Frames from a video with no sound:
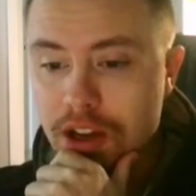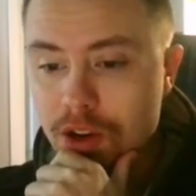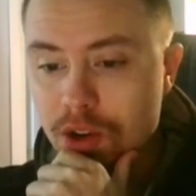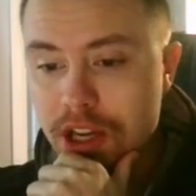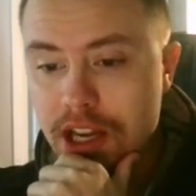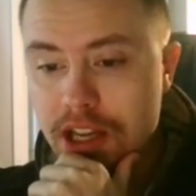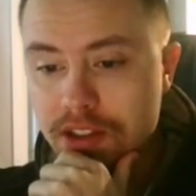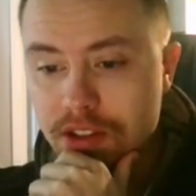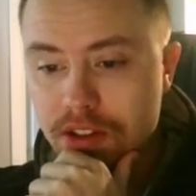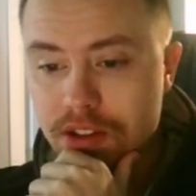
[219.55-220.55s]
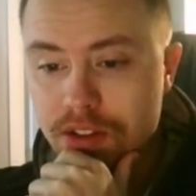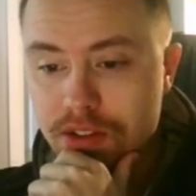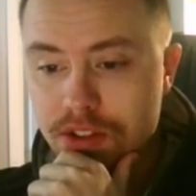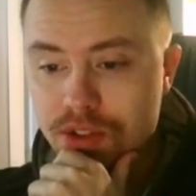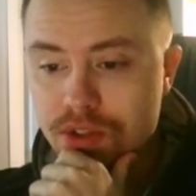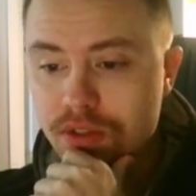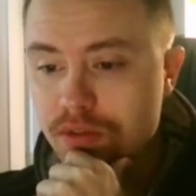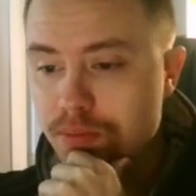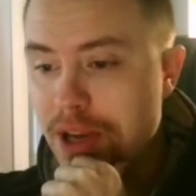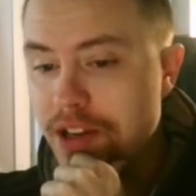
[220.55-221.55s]
looking at the
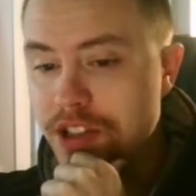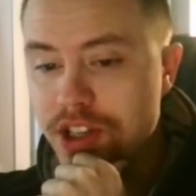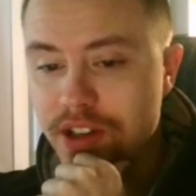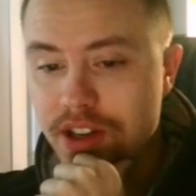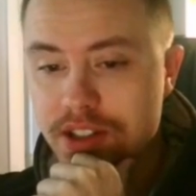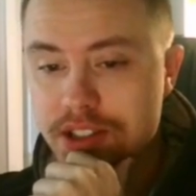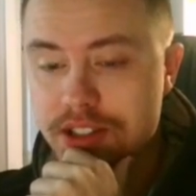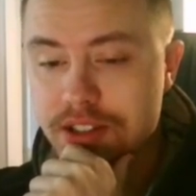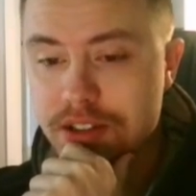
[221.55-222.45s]
players here, guys,